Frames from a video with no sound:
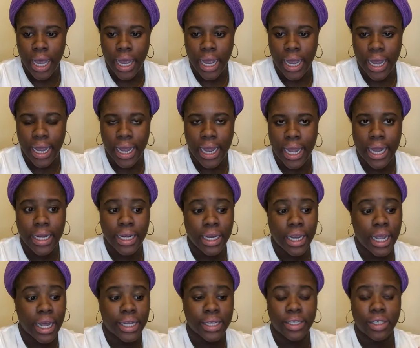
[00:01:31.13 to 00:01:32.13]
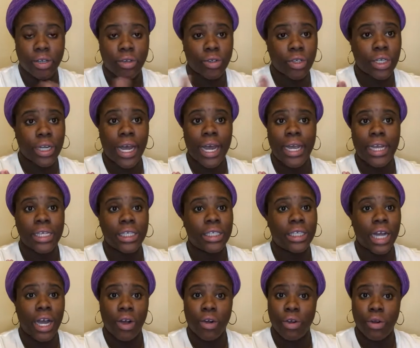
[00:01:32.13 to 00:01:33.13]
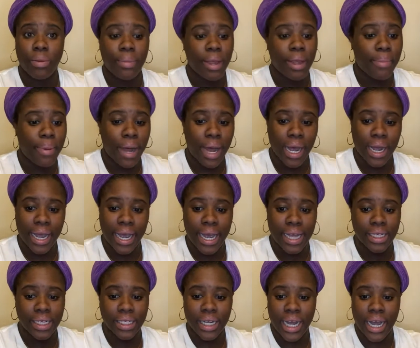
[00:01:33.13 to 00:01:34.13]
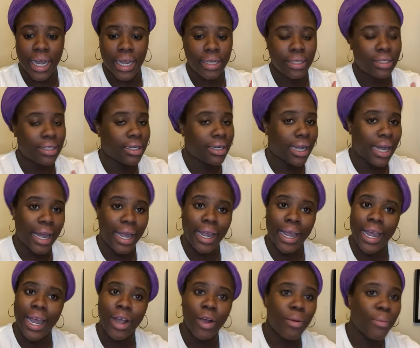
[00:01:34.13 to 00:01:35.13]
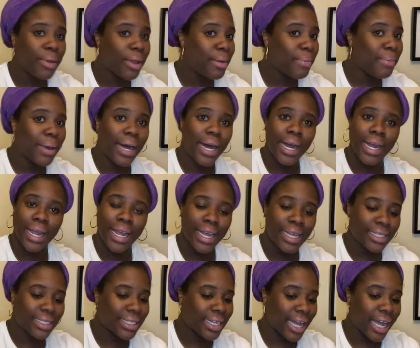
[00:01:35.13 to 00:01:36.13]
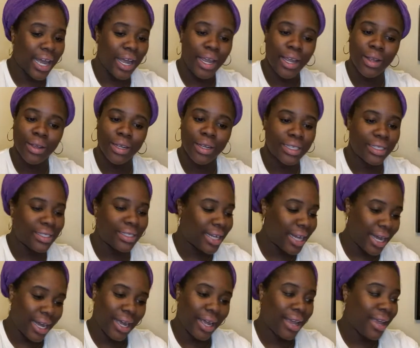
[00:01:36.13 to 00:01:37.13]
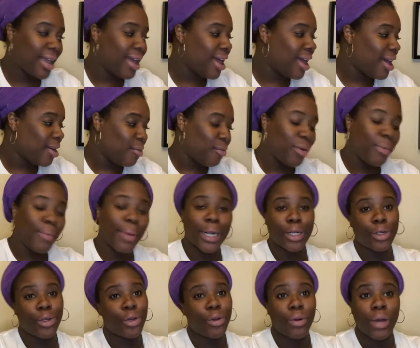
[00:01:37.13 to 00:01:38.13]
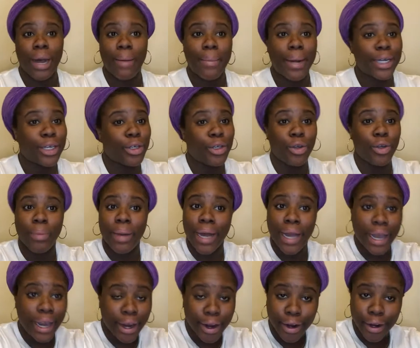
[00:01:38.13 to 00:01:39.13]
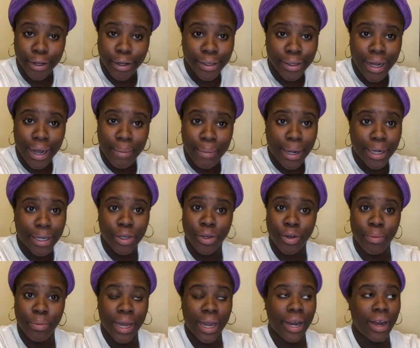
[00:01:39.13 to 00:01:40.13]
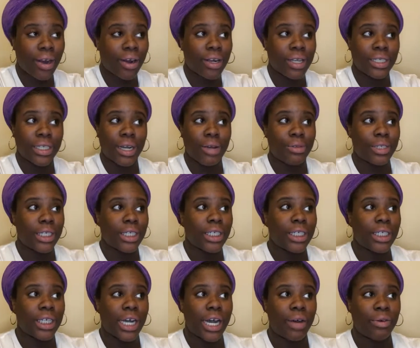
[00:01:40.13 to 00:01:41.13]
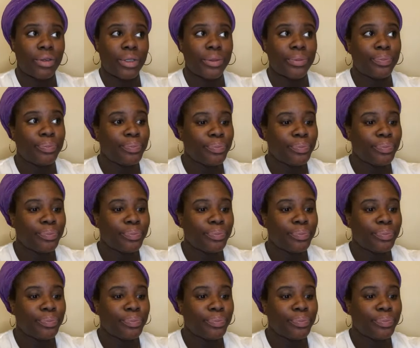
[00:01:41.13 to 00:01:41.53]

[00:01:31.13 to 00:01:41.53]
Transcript: And yeah, so tonight is not going to be a podcast night. Tonight ain't going to be a podcast night. It's not. We about to do, I'm about to do my hair. I'm about to do my hair because I was in the shower.